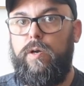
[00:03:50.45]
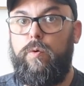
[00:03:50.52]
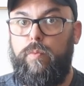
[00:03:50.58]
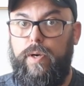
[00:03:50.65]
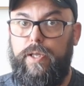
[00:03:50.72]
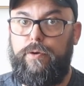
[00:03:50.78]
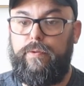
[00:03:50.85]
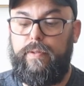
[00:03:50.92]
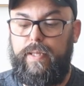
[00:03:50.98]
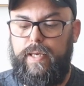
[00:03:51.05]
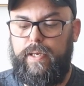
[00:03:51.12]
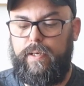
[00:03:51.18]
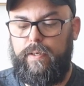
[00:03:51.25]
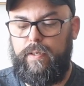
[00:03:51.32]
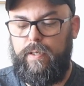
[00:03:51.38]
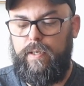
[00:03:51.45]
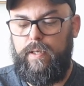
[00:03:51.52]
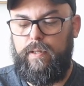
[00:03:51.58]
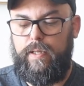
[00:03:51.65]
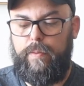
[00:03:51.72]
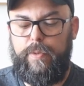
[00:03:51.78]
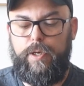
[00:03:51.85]
What do you think?
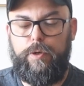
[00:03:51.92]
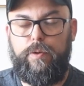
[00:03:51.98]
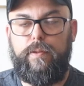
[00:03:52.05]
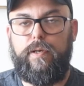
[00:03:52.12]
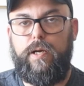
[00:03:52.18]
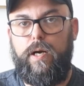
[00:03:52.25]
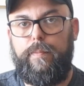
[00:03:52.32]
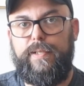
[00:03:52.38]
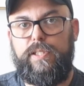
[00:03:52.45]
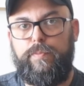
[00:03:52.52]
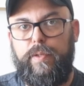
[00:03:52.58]
Let me know in the comments